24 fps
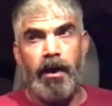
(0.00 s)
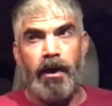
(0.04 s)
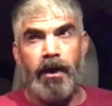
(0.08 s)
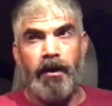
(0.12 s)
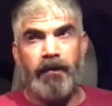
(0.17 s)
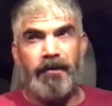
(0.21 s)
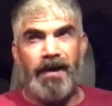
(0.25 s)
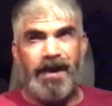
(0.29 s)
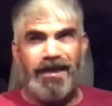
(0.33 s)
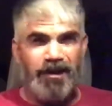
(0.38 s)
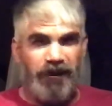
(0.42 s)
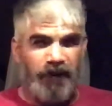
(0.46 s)
In
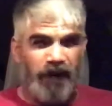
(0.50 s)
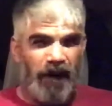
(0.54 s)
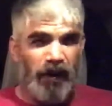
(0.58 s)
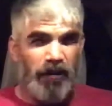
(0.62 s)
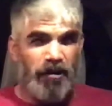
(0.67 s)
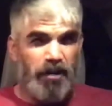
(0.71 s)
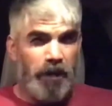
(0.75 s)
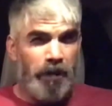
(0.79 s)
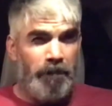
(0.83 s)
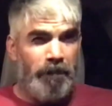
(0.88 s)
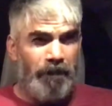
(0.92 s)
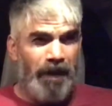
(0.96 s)
fact, if I
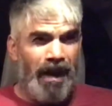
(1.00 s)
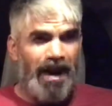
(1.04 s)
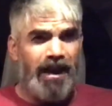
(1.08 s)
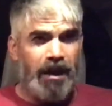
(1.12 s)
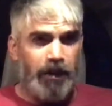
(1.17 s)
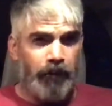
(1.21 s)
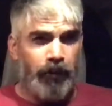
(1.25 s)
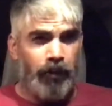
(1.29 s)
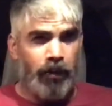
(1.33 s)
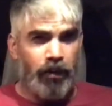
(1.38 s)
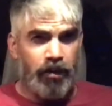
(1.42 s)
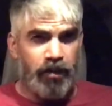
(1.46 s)
was a
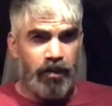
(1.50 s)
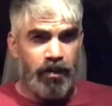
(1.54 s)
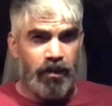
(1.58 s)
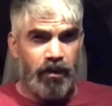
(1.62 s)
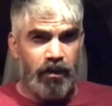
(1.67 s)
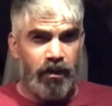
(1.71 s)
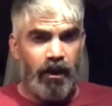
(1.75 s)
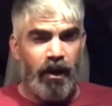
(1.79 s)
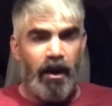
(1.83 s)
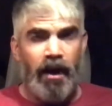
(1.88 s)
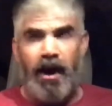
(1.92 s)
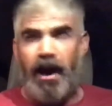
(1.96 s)
betting
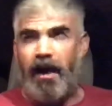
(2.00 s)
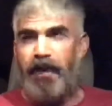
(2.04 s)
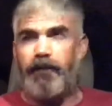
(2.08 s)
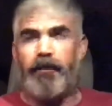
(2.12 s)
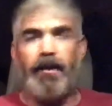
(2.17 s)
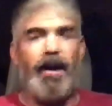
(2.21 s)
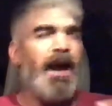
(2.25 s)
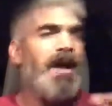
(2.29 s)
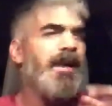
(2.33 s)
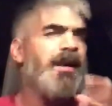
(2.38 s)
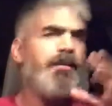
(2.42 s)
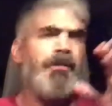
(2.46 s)
person, and
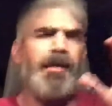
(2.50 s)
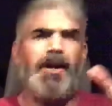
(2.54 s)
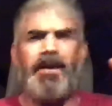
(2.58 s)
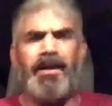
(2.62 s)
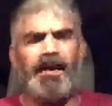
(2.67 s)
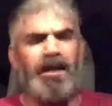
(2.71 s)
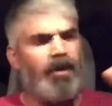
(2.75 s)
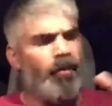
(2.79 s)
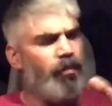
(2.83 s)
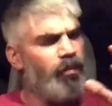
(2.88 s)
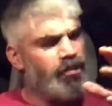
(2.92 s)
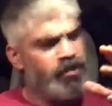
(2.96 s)
for anybody
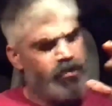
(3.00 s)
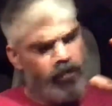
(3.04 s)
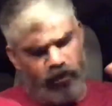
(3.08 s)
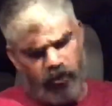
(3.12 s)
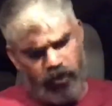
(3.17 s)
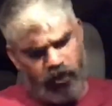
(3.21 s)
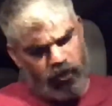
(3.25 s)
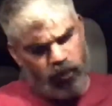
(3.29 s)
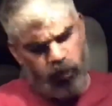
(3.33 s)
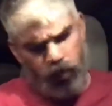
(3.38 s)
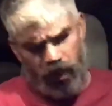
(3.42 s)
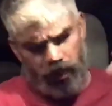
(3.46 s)
that always
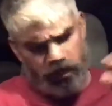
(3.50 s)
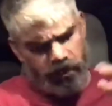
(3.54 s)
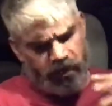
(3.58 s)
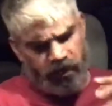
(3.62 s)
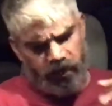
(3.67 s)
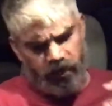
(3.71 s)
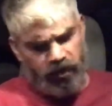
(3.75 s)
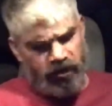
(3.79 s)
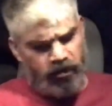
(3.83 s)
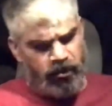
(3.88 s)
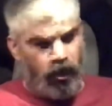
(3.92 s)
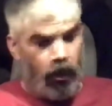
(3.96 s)
just wants to
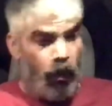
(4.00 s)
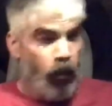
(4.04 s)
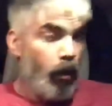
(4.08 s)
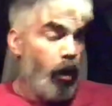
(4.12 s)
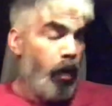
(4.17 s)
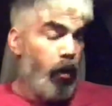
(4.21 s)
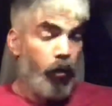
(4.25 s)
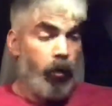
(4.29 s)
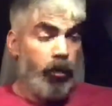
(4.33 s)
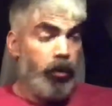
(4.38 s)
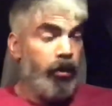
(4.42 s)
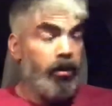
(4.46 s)
just go,
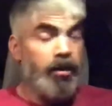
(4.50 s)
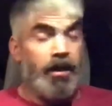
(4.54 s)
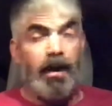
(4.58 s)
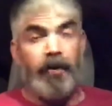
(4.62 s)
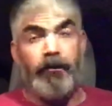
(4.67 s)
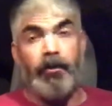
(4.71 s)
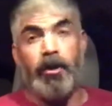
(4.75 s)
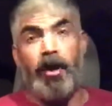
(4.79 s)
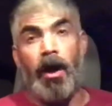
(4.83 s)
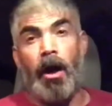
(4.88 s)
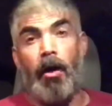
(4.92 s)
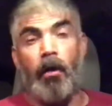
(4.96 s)
oh, well, you
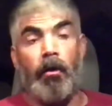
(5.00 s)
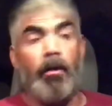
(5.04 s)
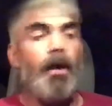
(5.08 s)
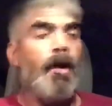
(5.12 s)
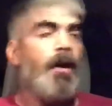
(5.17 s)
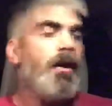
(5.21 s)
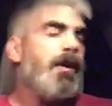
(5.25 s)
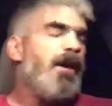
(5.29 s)
never know.